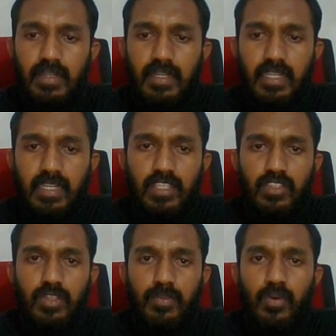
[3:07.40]
Back
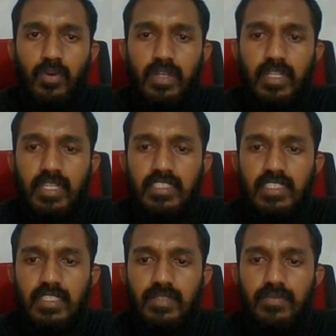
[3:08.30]
with the pawn,
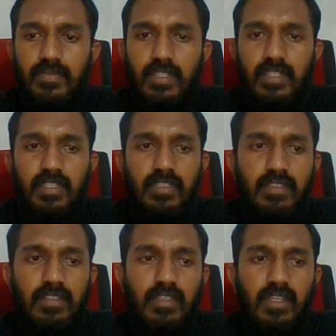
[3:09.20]
h7,
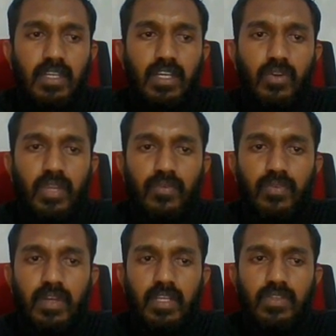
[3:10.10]
okay,
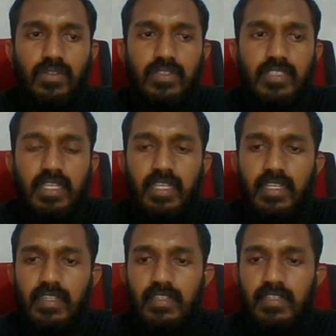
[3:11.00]
5
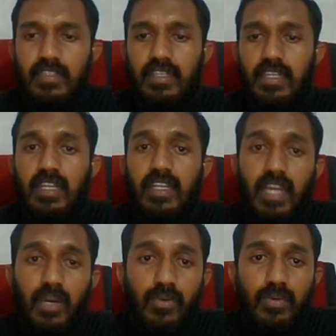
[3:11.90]
check.
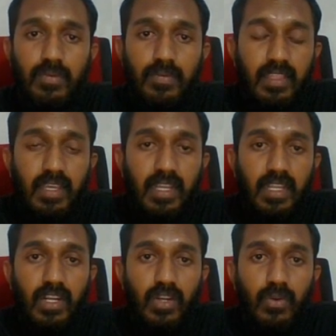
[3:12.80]
Now there
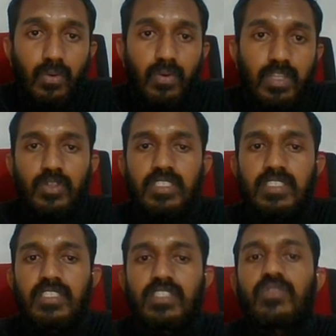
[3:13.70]
are no
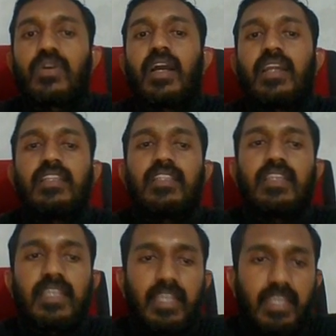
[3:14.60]
position to hide the
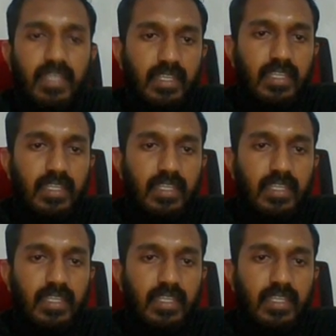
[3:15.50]
king.